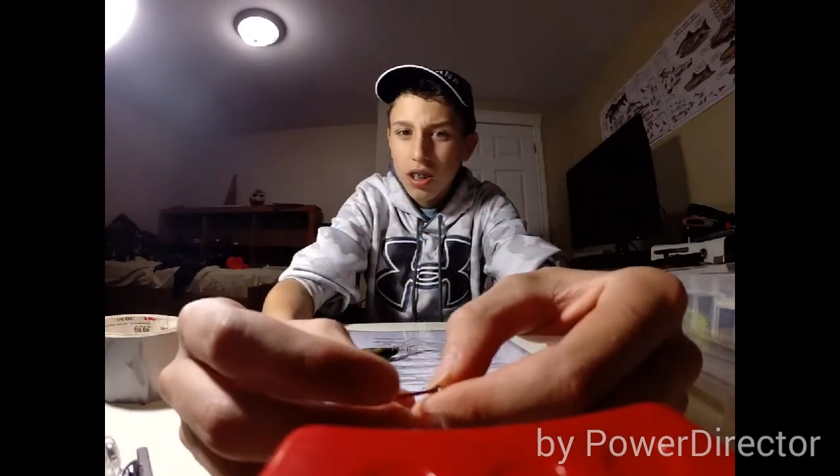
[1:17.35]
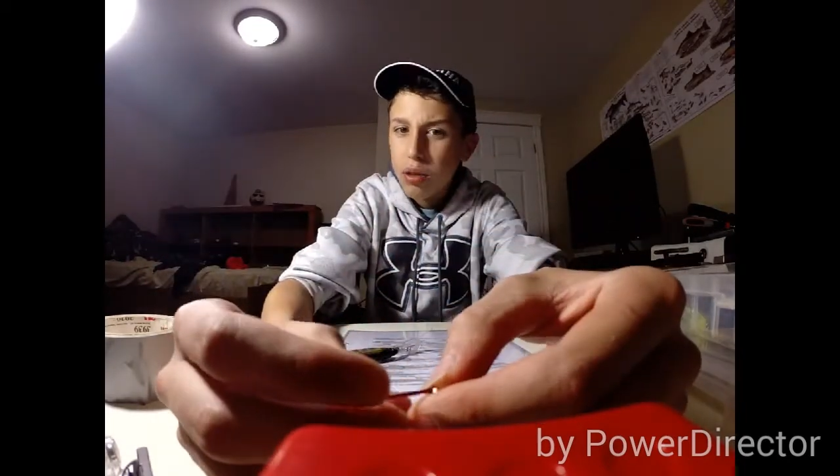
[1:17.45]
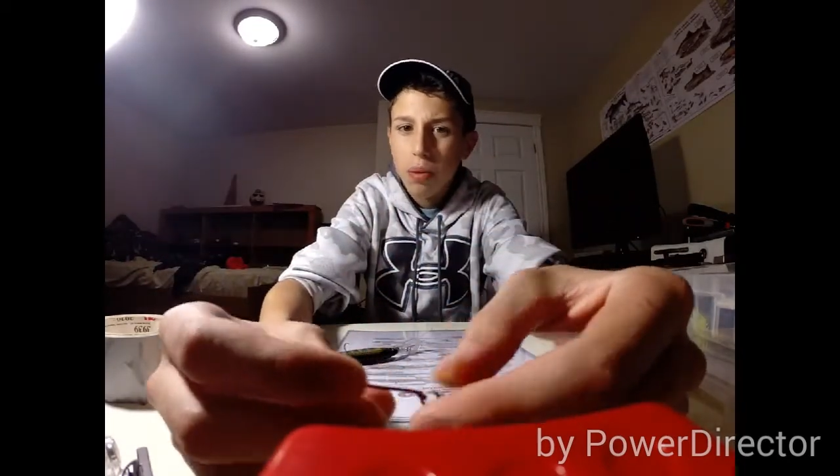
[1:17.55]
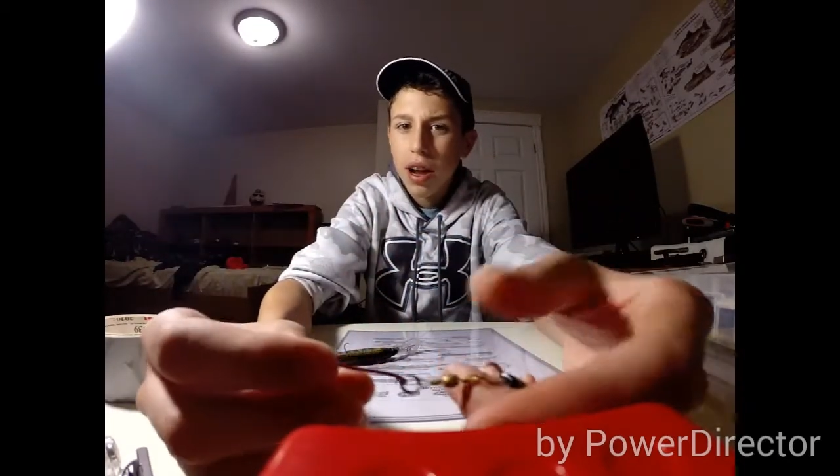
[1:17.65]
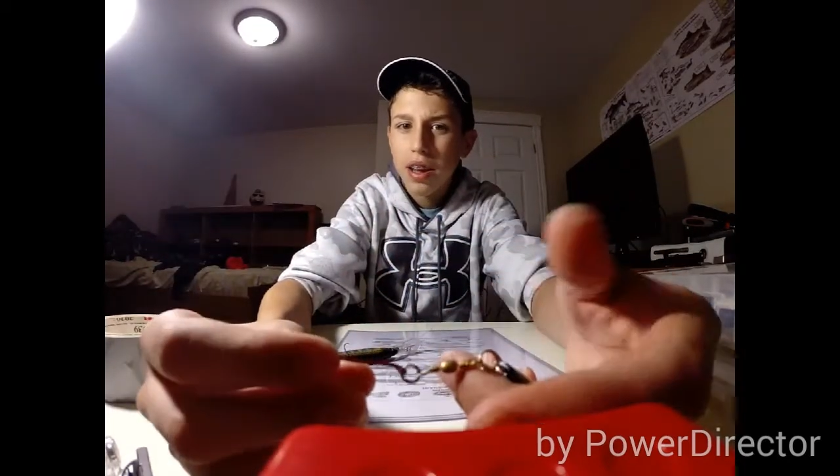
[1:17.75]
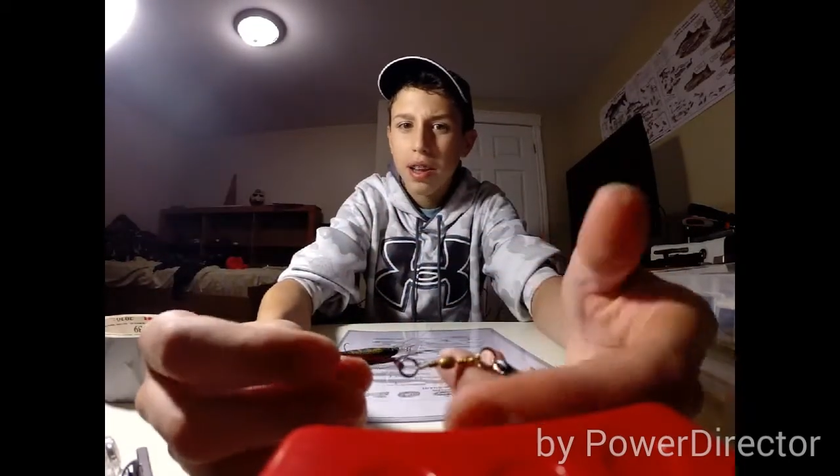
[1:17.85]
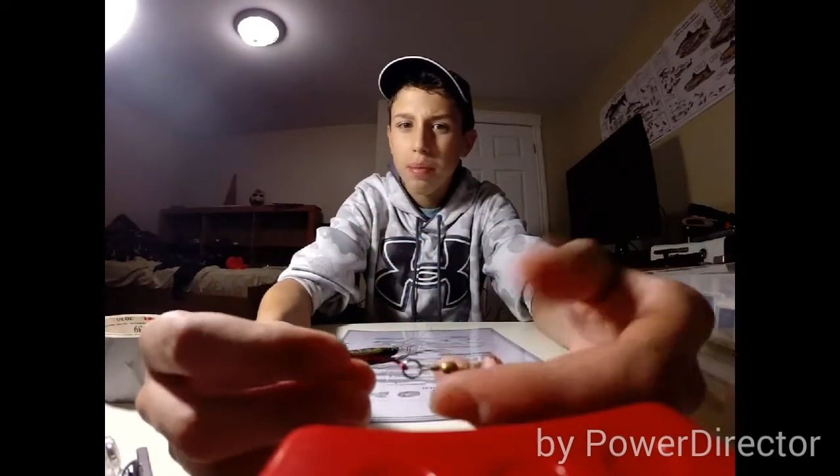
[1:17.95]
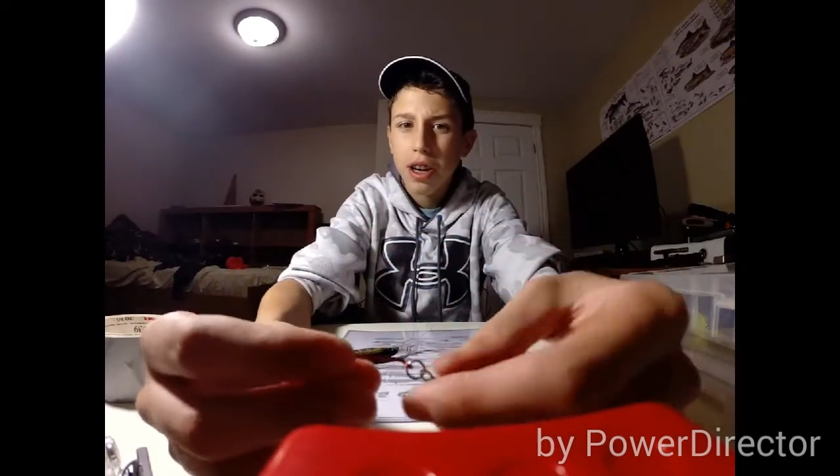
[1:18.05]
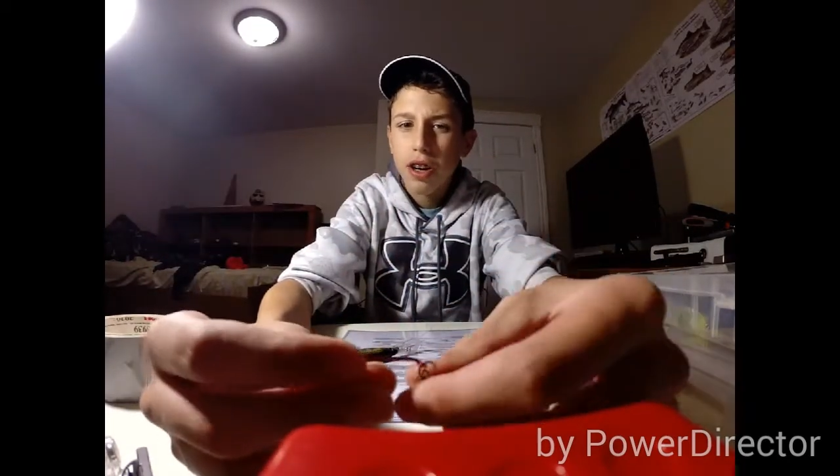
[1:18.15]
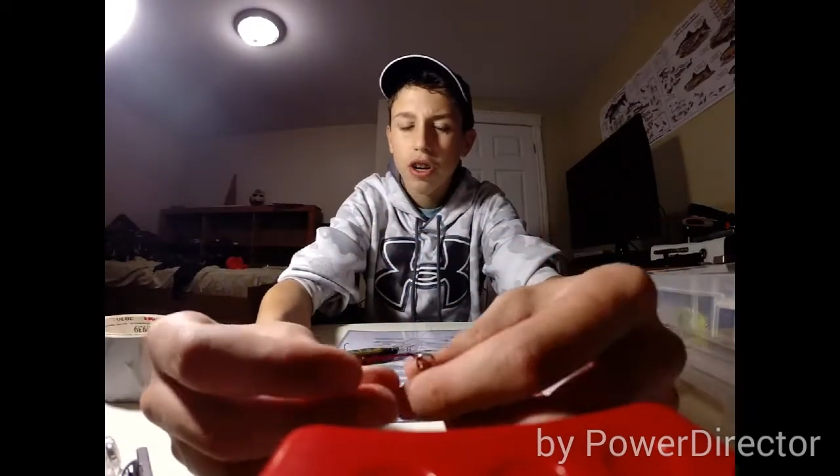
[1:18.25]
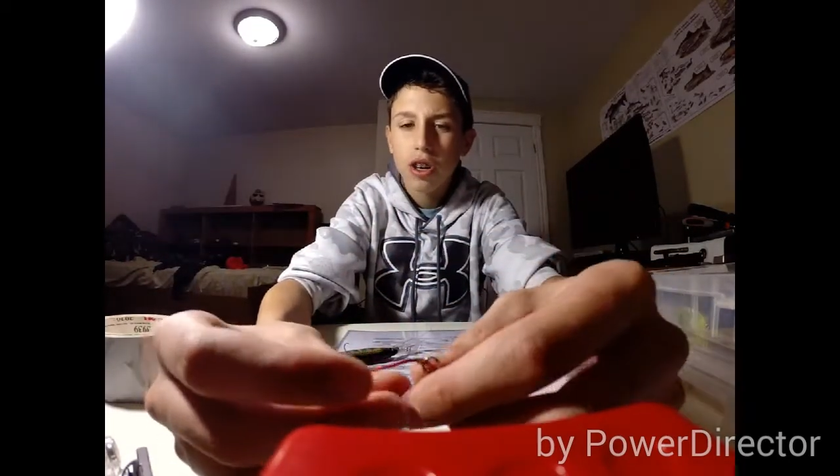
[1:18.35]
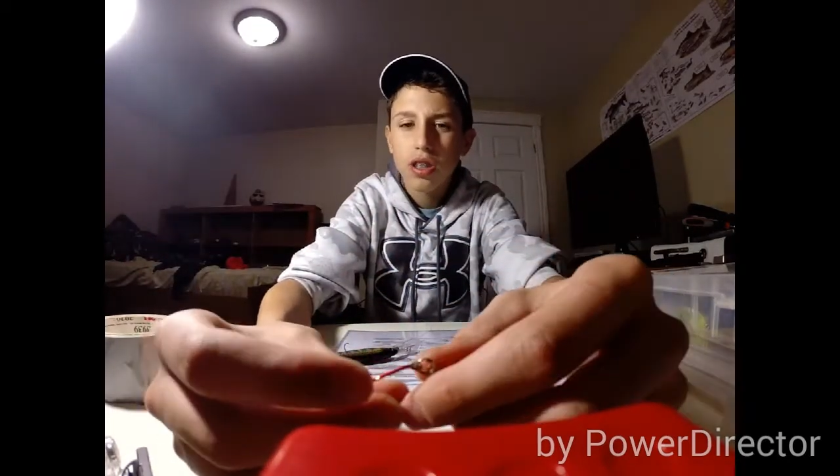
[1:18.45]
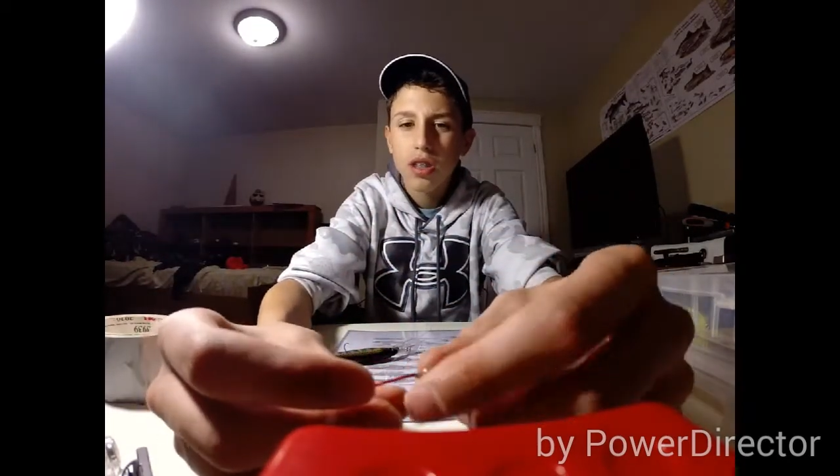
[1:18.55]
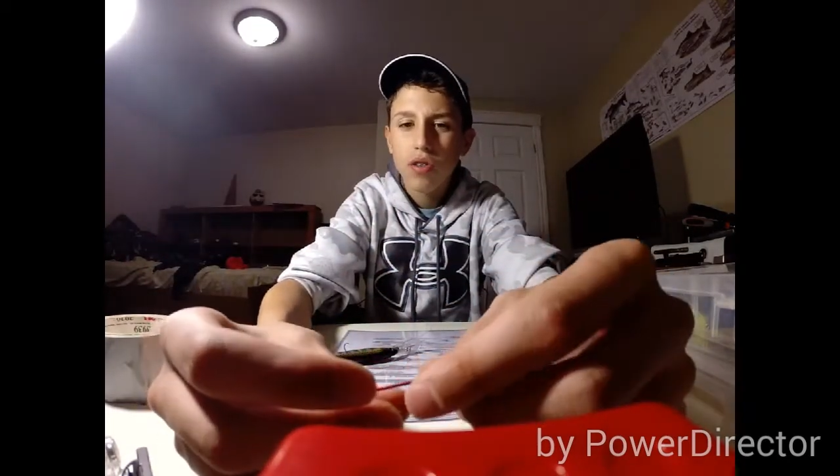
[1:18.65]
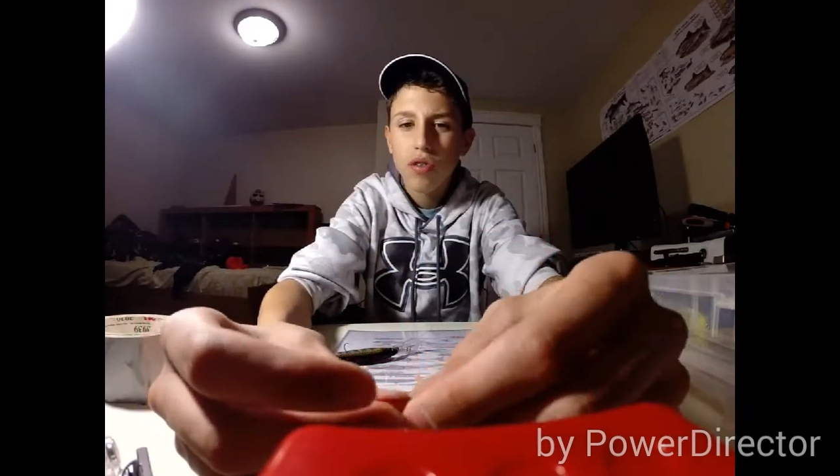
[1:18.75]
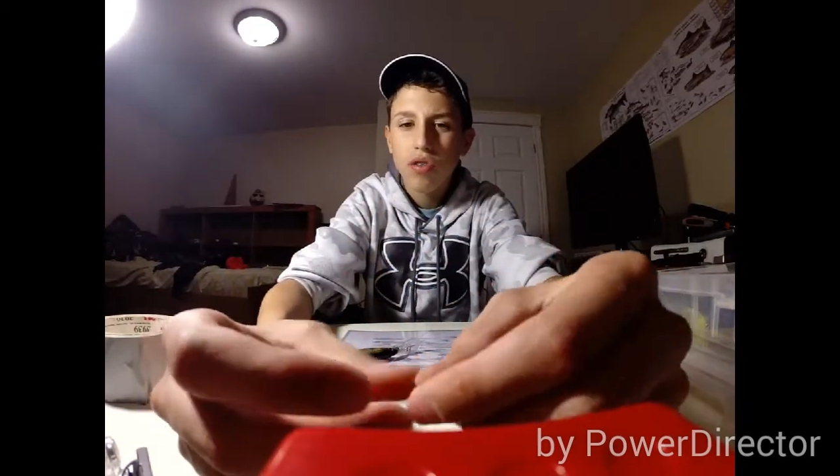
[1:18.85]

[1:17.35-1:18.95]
You might get bigger hooks